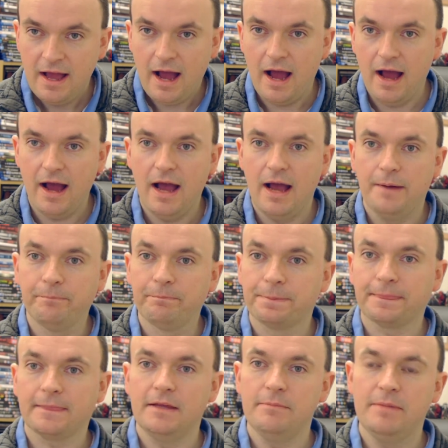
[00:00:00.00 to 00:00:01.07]

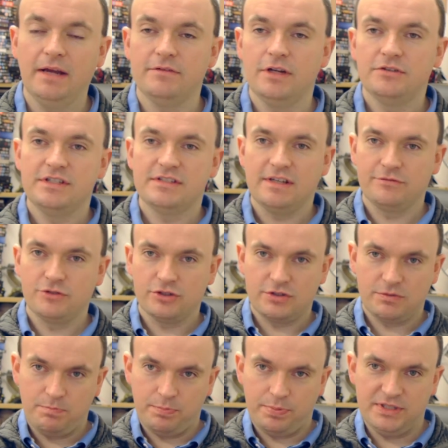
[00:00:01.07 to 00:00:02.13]
You may have noticed I've just
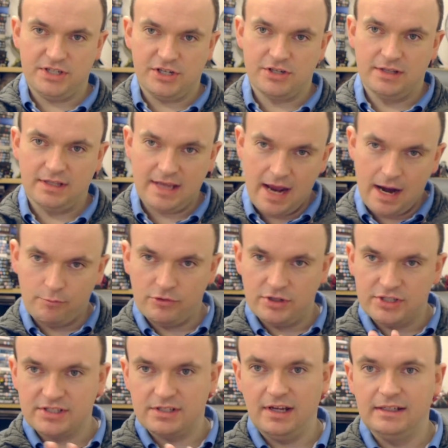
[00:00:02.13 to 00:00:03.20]
positioned the camera
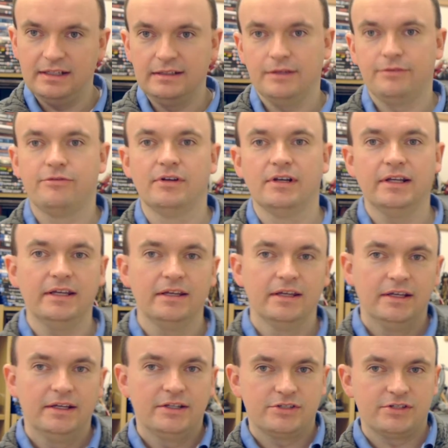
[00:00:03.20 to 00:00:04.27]
slightly differently
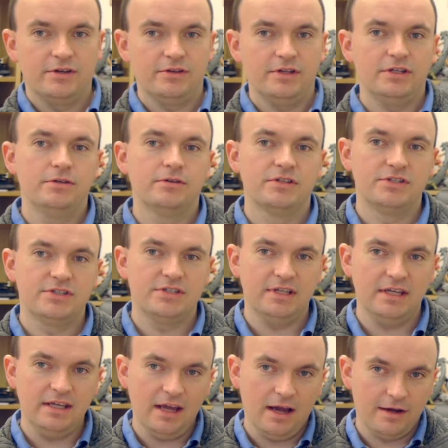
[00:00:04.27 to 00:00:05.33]
so that you can
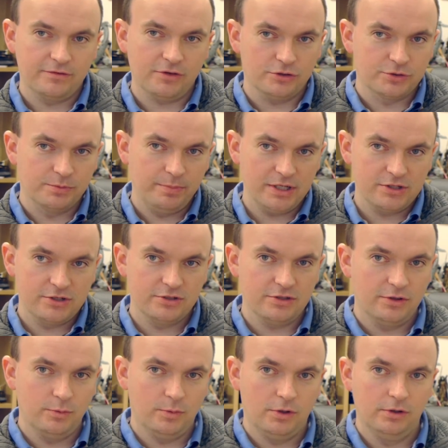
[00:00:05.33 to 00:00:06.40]
see I've got some pictures
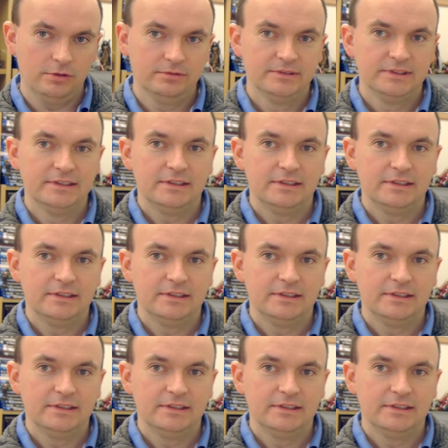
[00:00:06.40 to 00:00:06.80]
on the wall.